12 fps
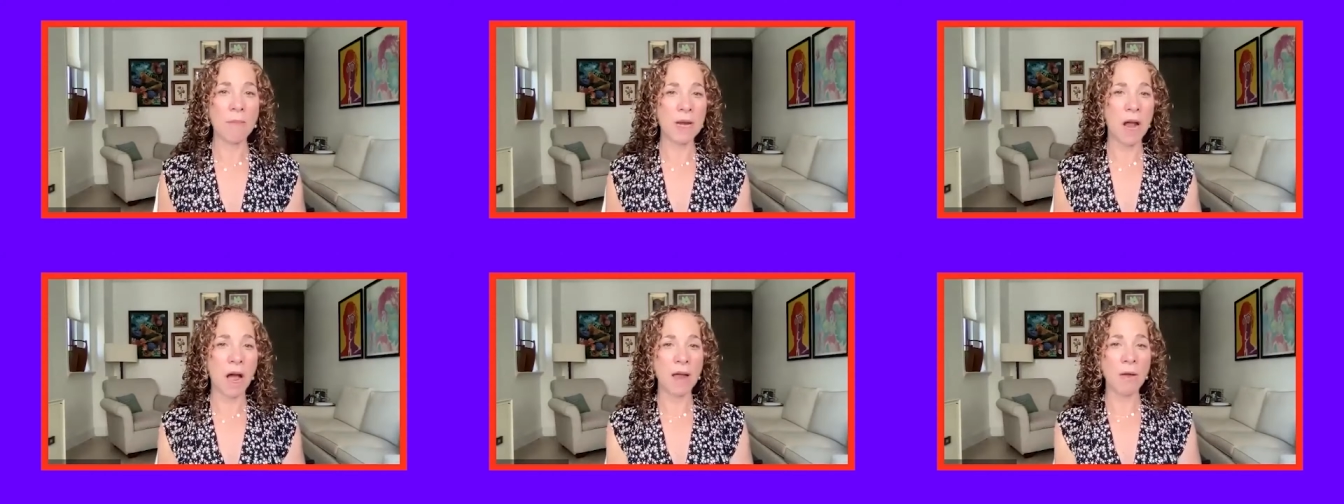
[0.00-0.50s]
I
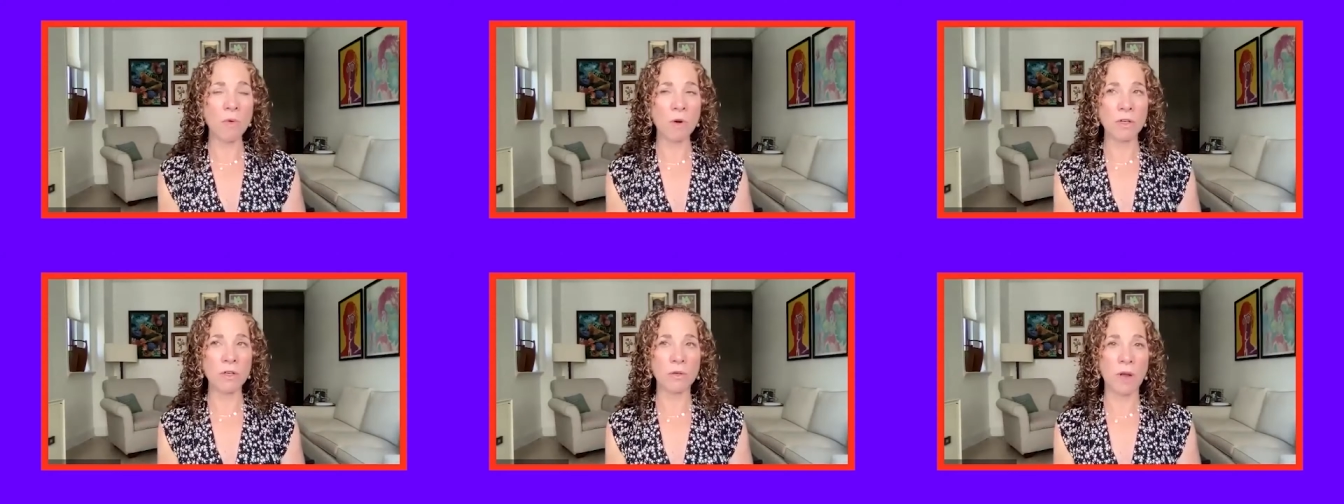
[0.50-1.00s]
mean, I
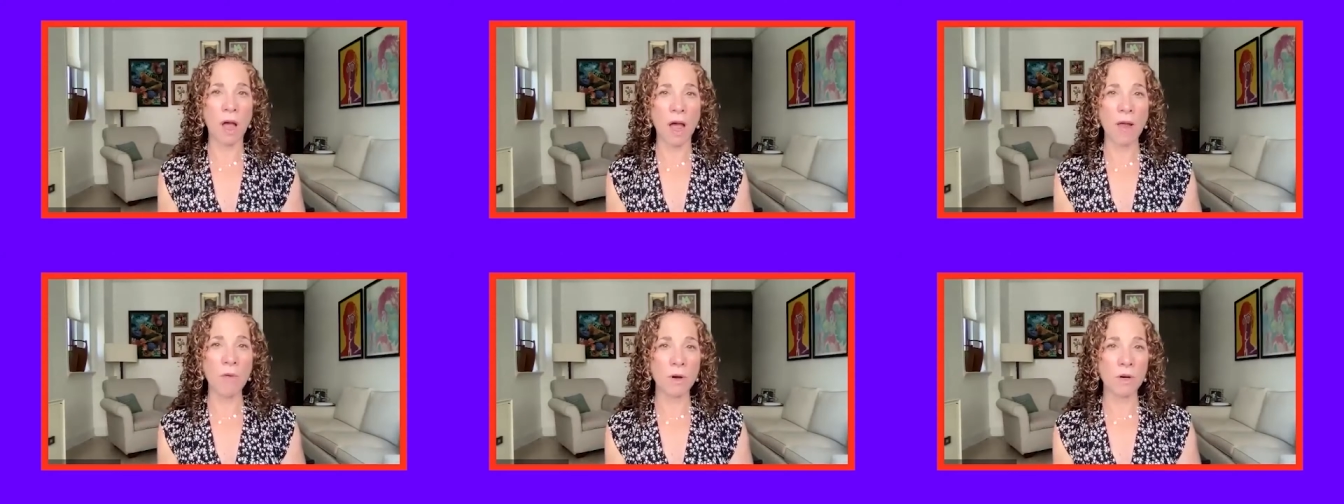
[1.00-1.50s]
worked
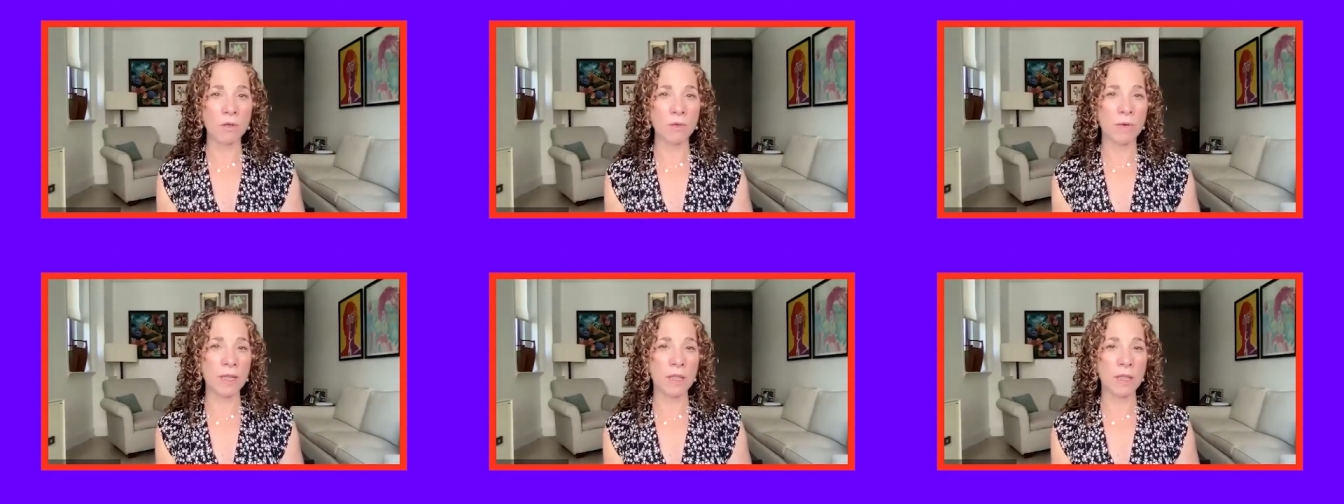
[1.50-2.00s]
I
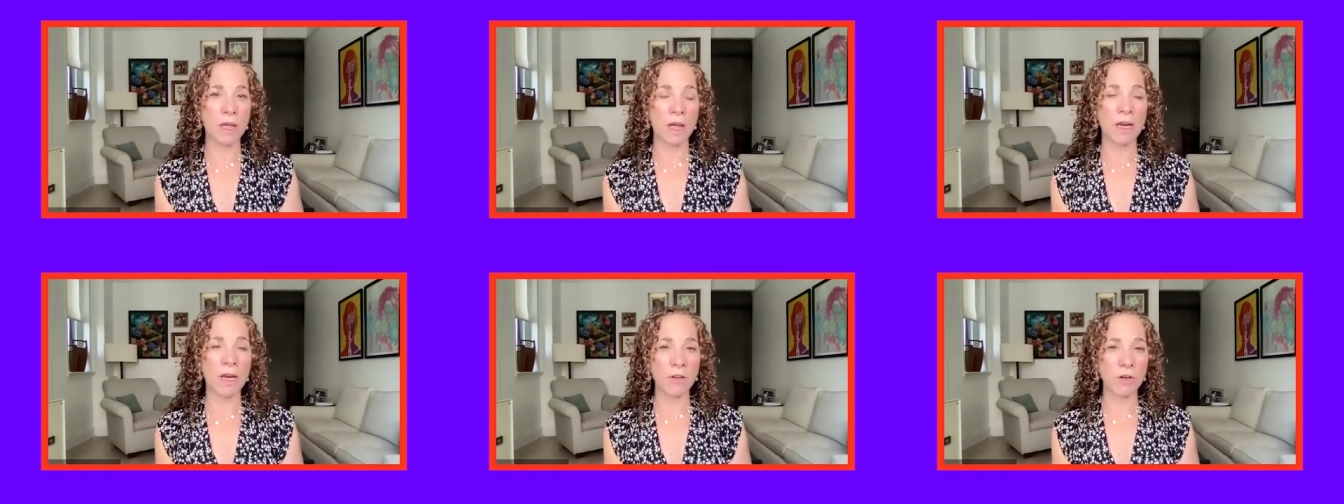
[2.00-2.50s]
worked with
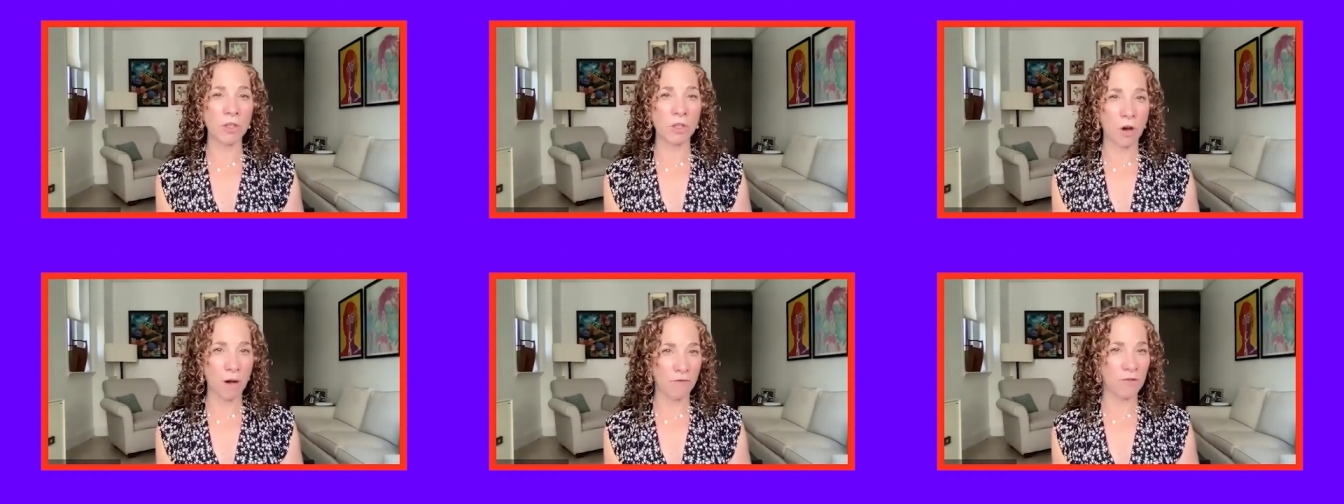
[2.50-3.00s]
another
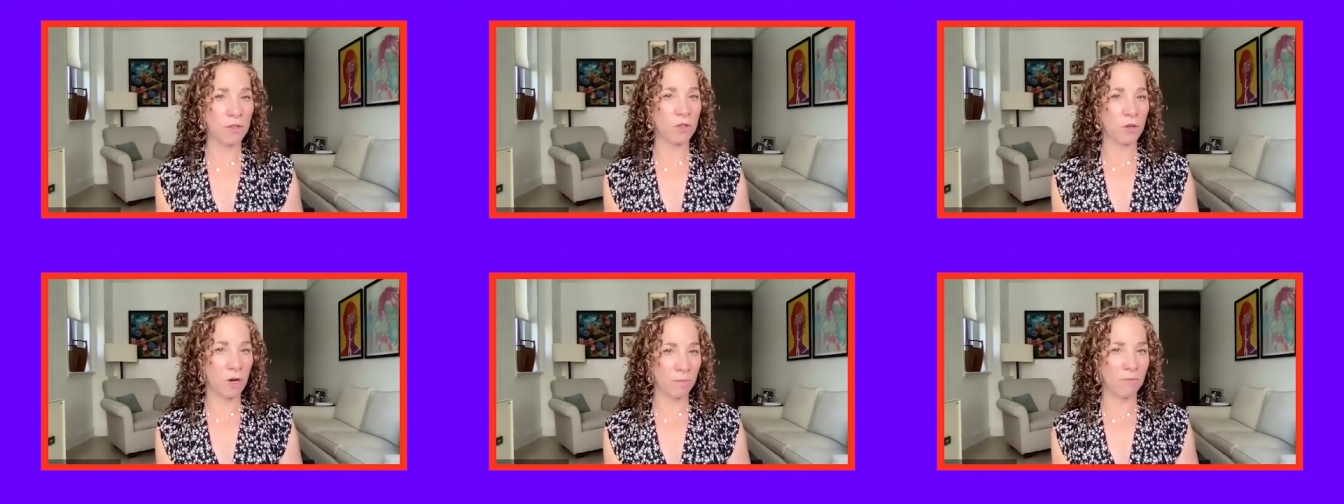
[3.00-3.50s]
start,
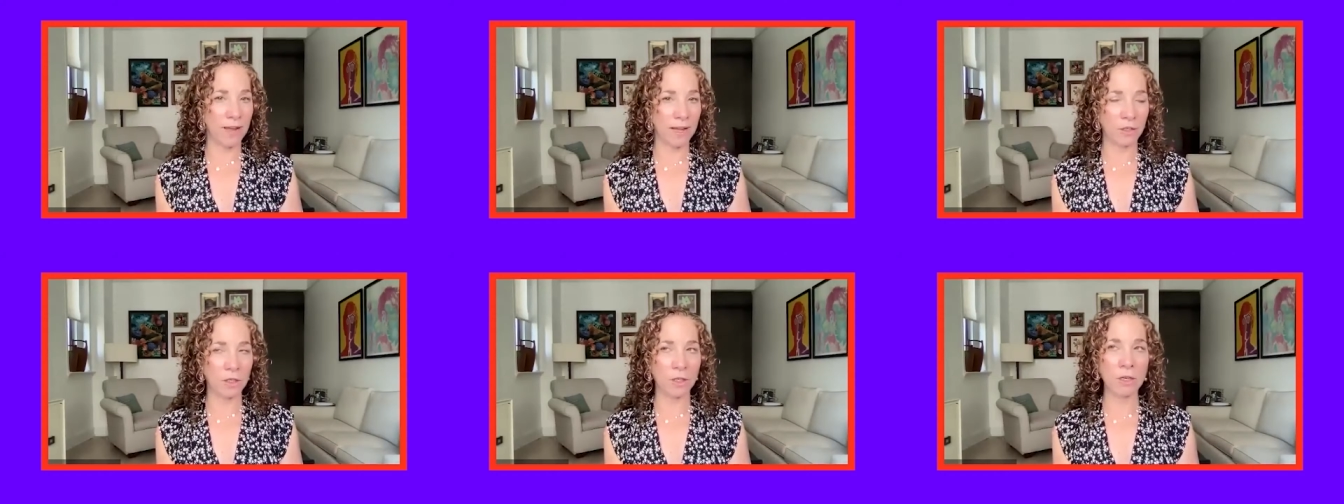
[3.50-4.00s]
startup
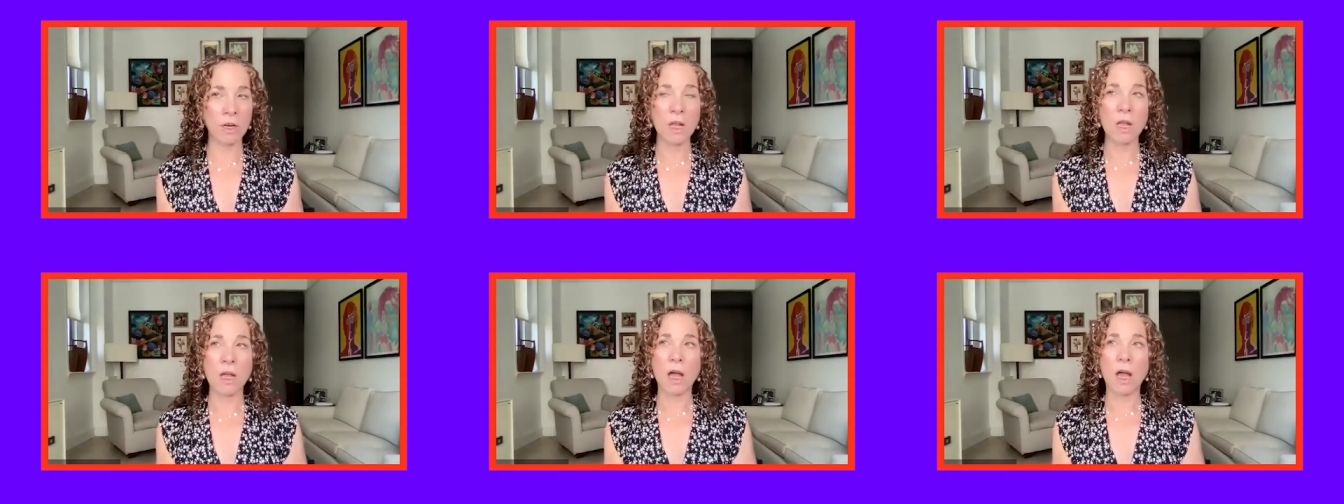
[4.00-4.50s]
founder
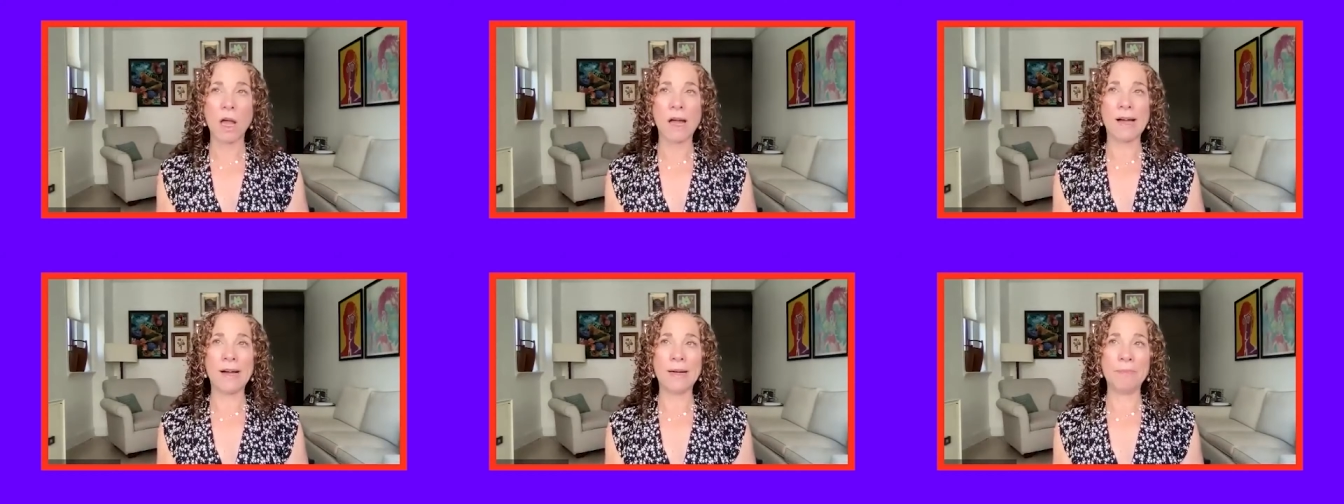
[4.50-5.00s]

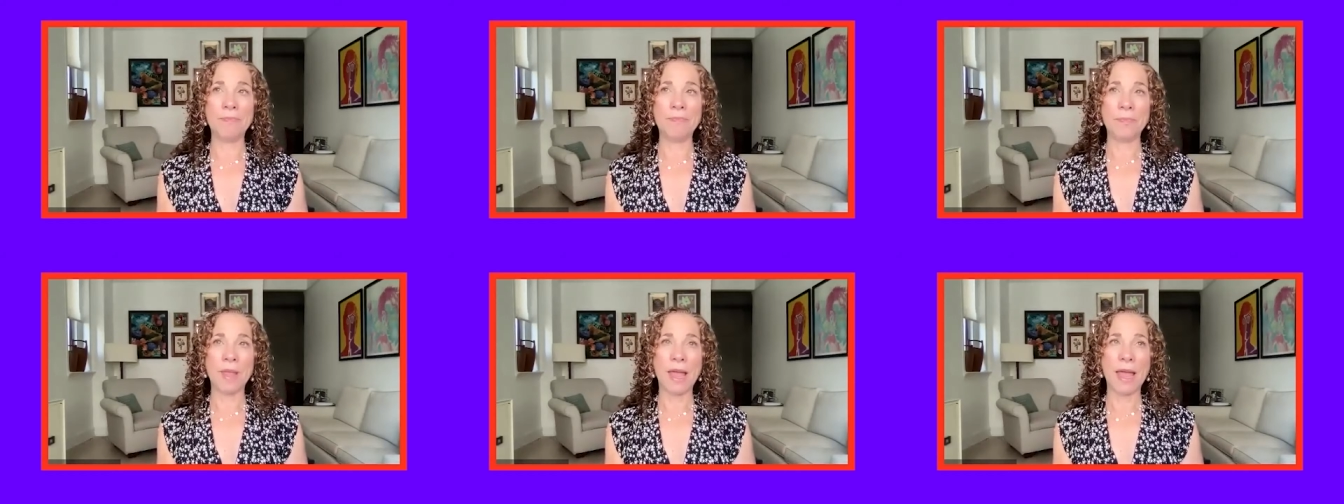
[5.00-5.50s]
um,